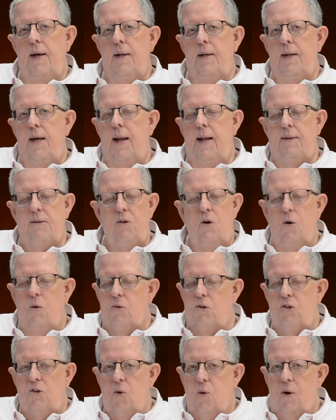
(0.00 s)
that has a
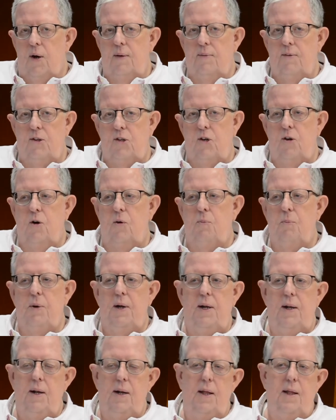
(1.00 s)
whole story of its own,
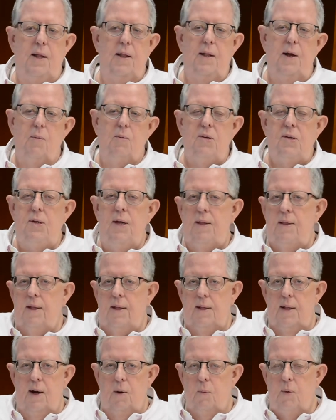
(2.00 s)
but there was
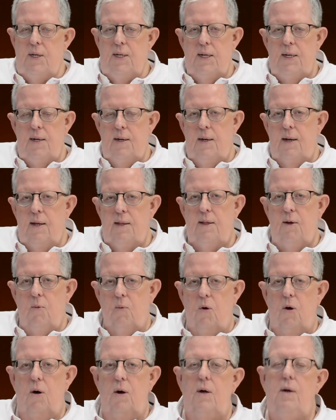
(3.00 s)
nothing there. We did nothing
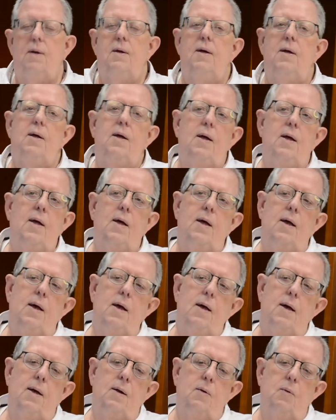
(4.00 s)
wrong.
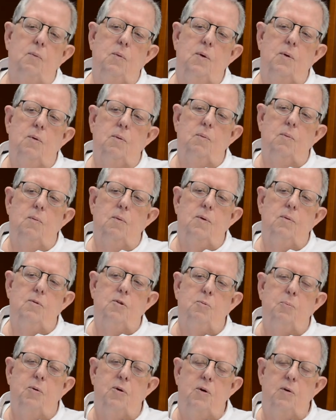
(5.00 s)
And it
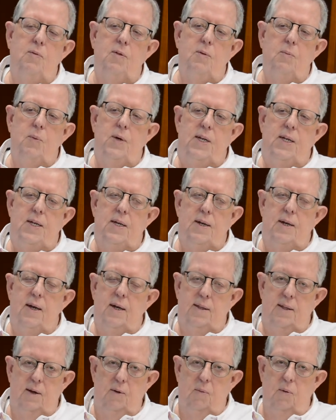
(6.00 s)
was proved that we did
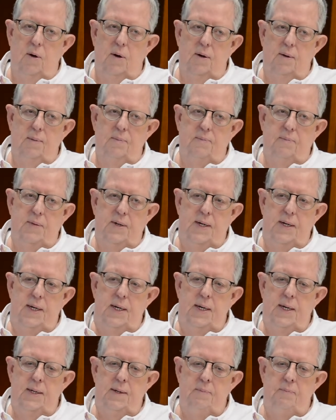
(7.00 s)
nothing wrong.
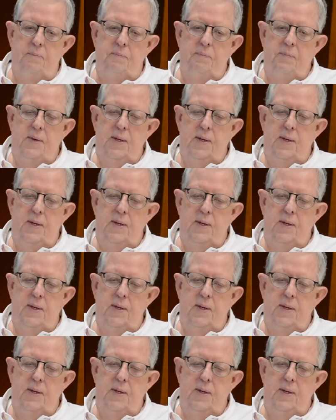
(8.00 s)
And